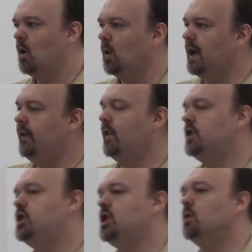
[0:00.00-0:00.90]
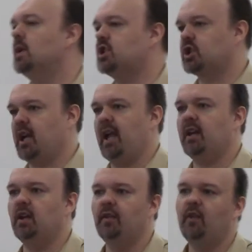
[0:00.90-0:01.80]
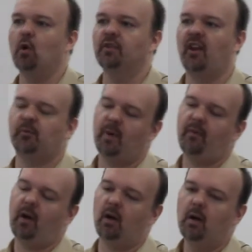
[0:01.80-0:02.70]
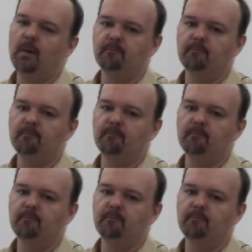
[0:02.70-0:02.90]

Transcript: Well, in the Jewish canon of the Old Testament, there